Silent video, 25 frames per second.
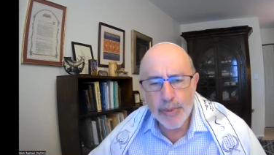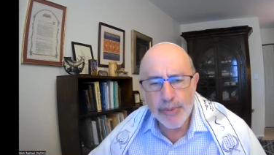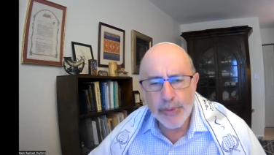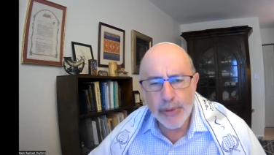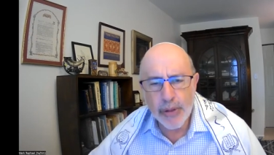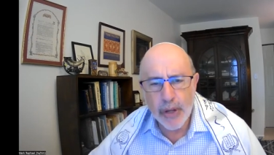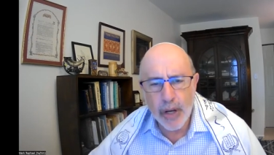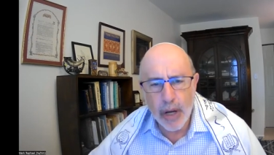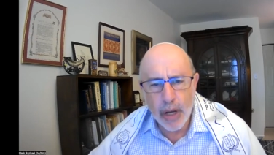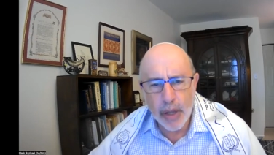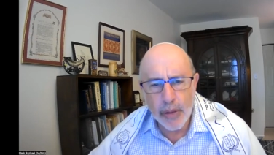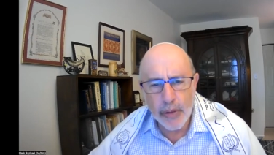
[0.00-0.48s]

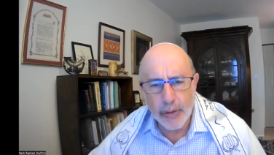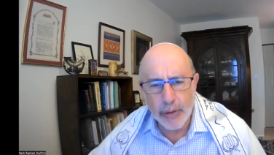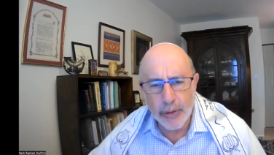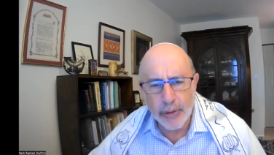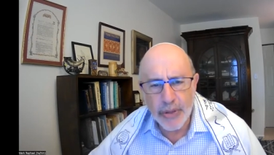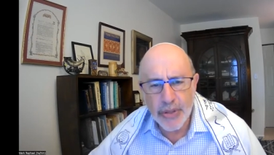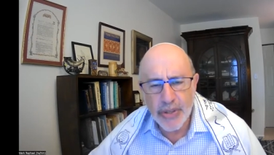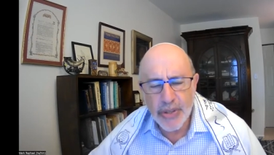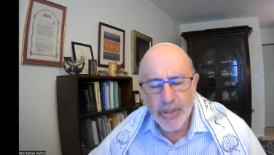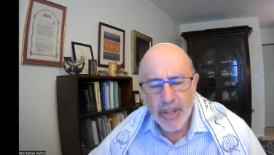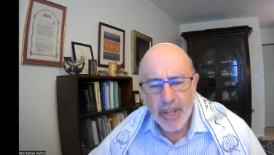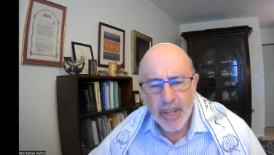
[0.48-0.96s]
for
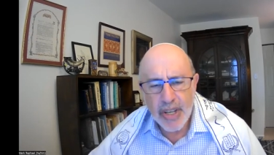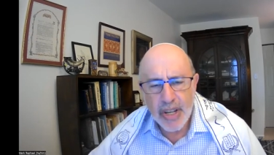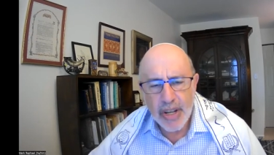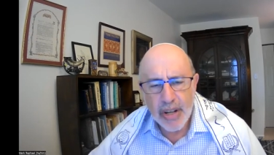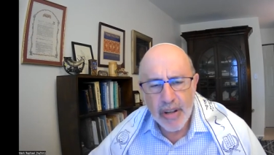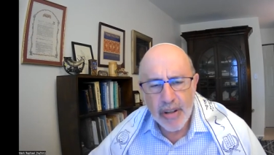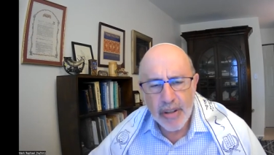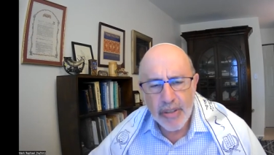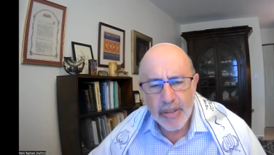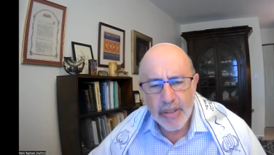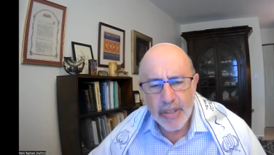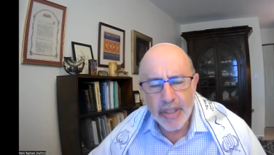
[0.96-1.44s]
others,
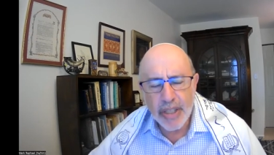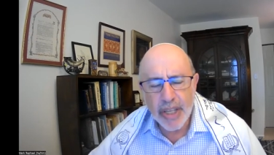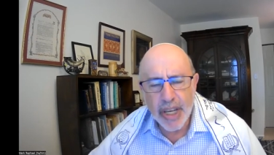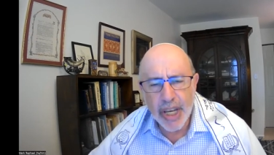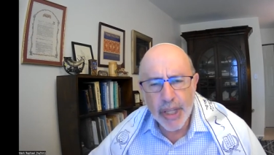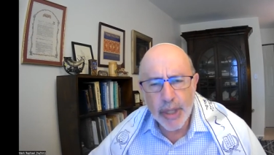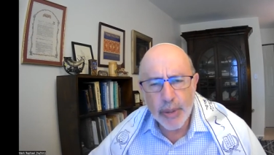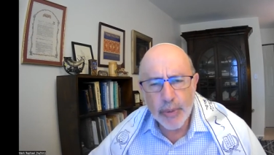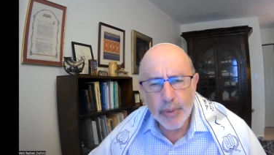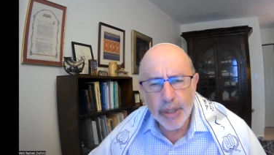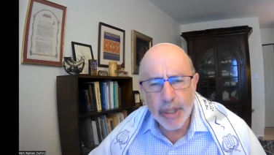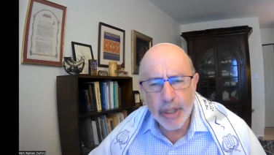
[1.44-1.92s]

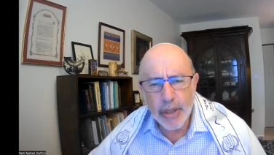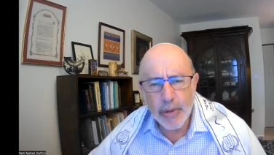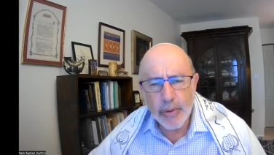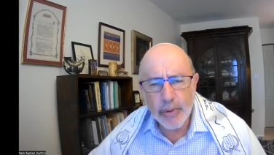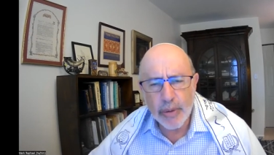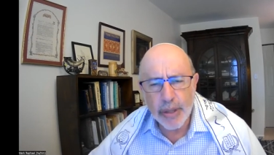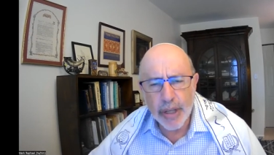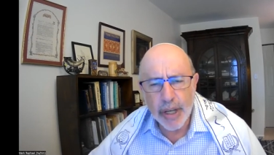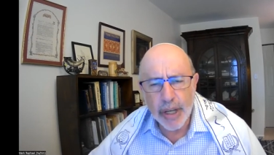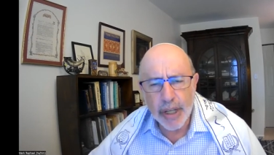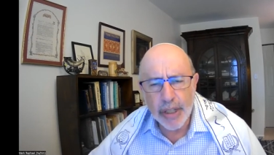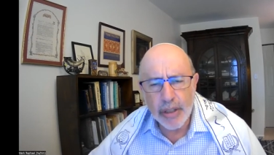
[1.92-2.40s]
together we
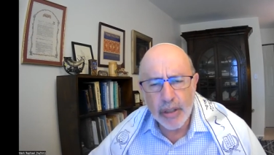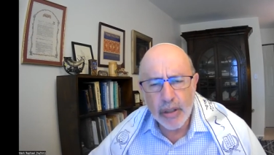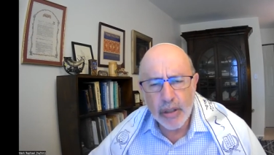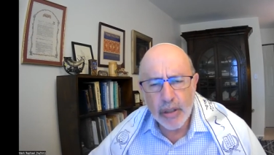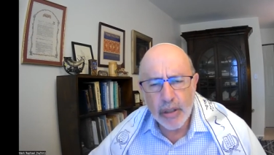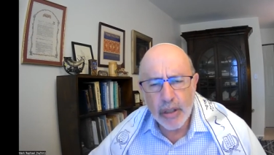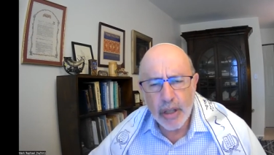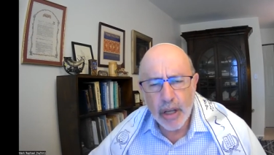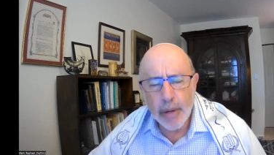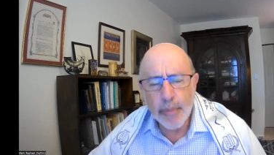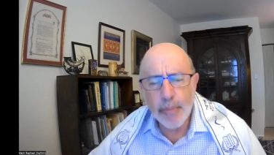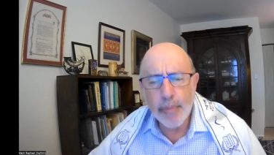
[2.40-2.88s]
create
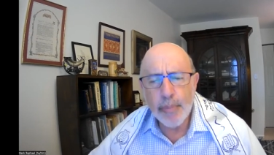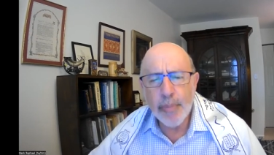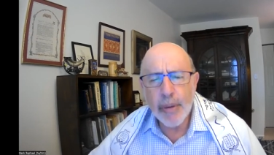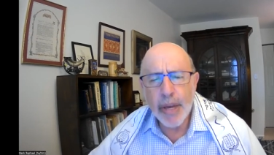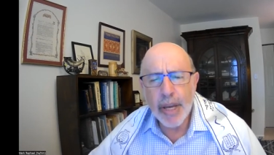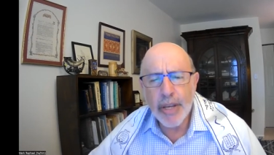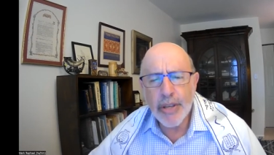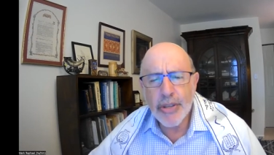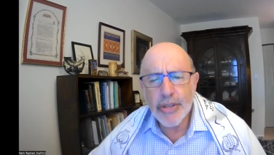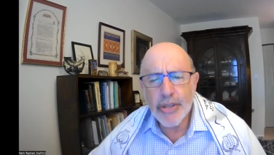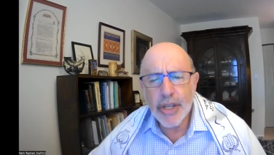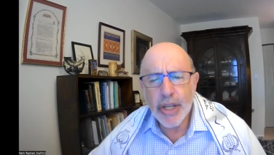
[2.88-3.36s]

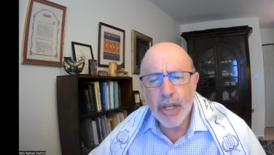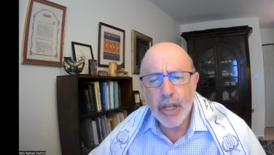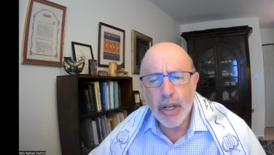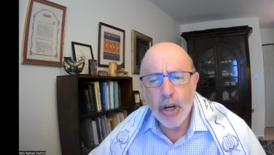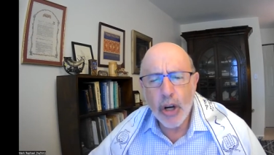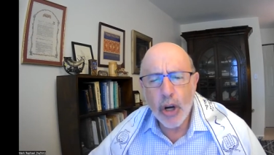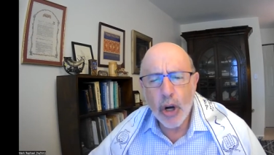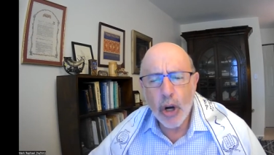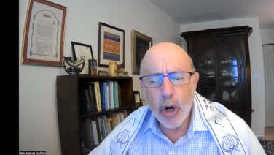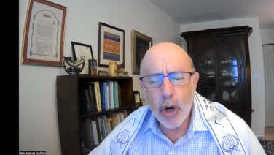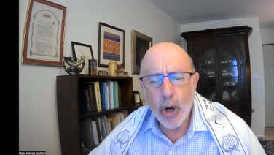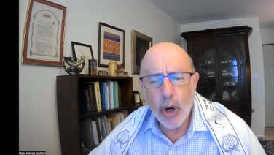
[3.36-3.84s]
amazing
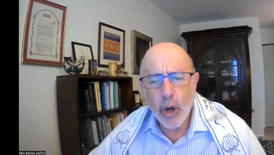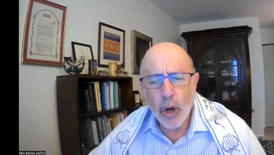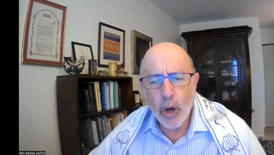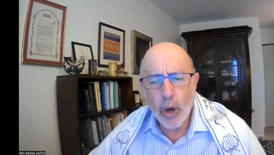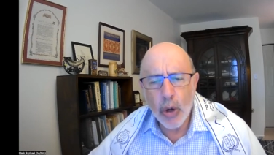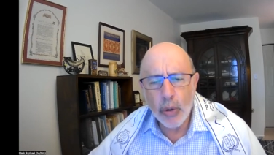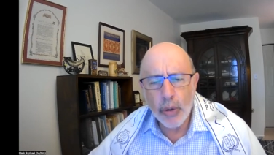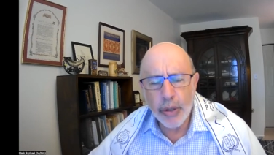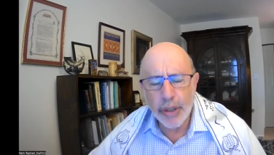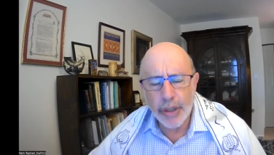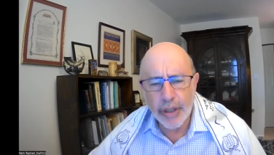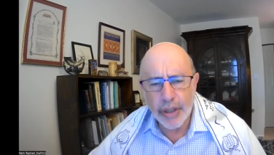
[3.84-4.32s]

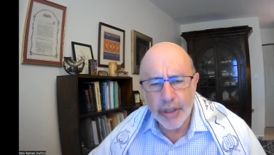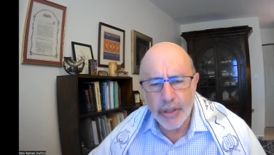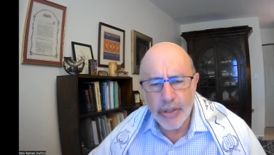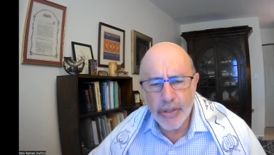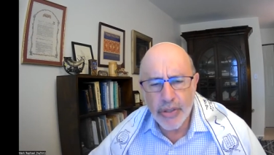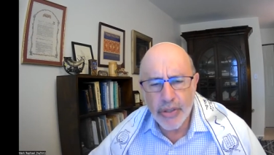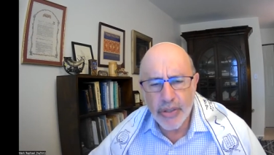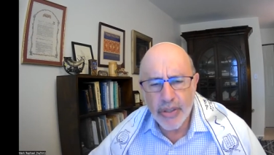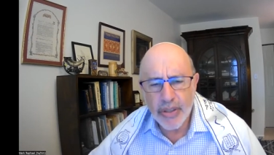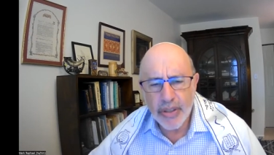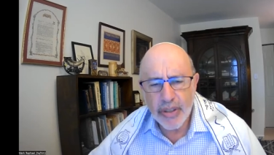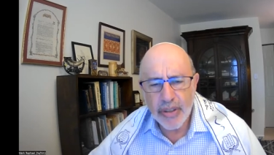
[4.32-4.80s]

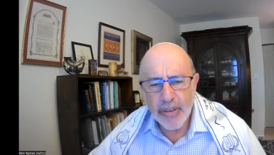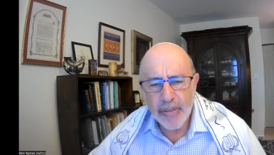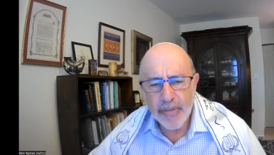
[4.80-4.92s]
holiness